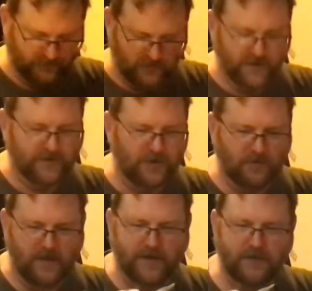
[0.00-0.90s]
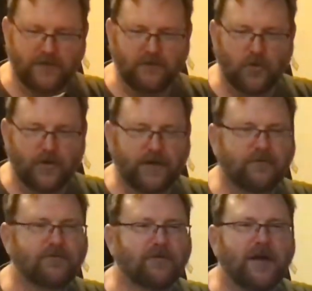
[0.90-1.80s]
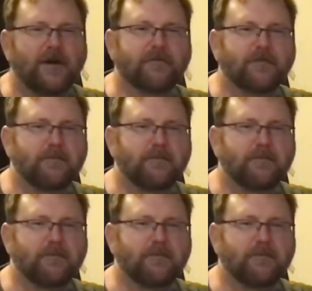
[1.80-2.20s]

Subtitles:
really don't like the noise of the